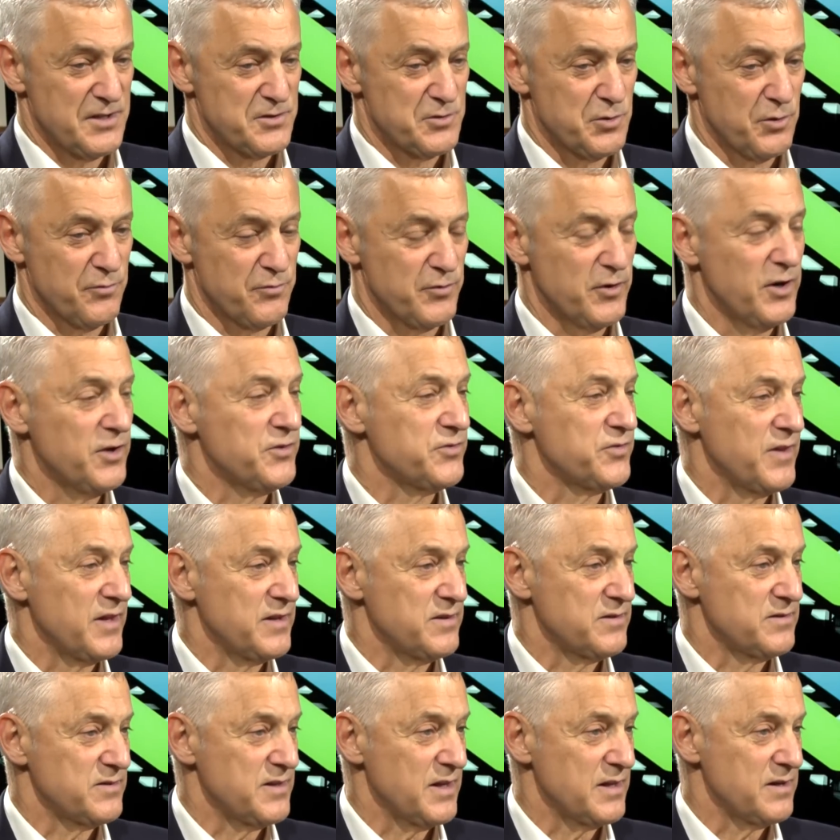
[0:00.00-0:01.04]
So for us,
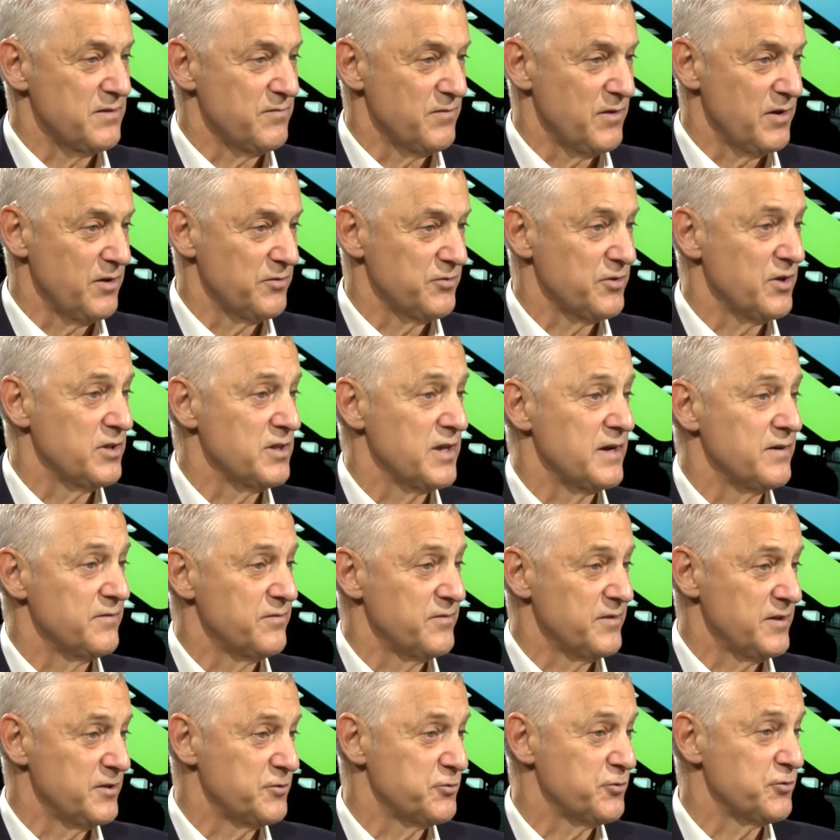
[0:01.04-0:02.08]
that involves a lot
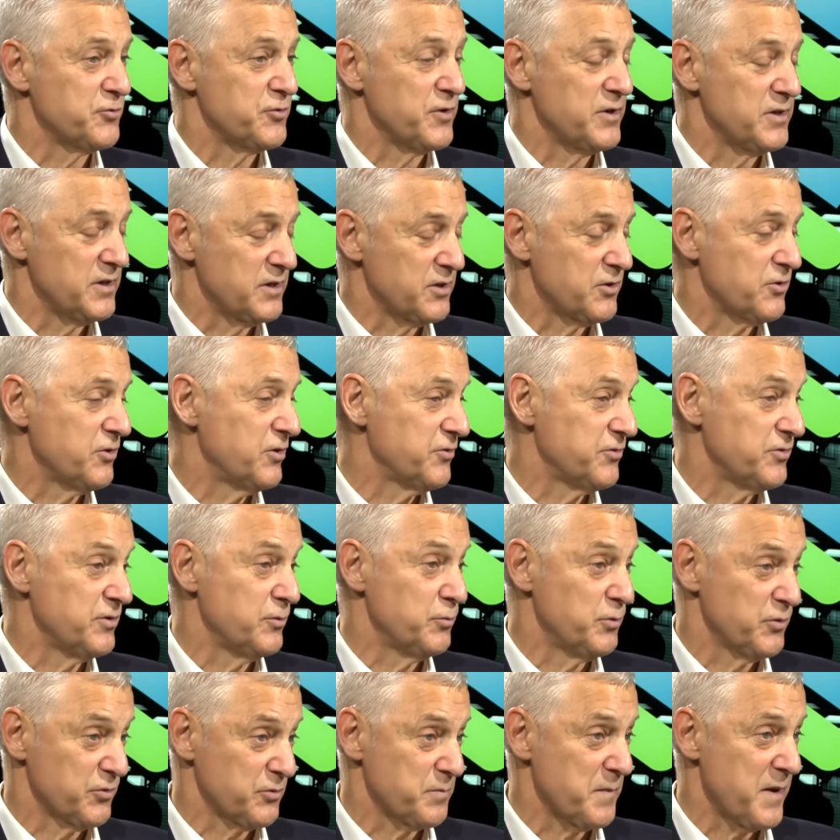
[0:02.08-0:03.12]
of interest rate and currency
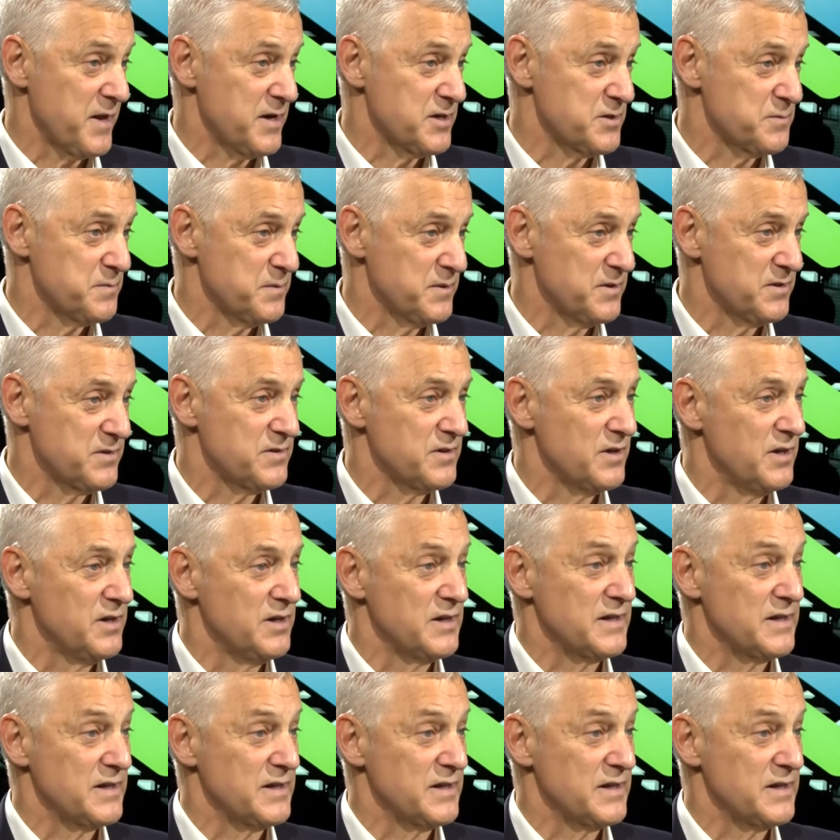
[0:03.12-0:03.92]
risk management,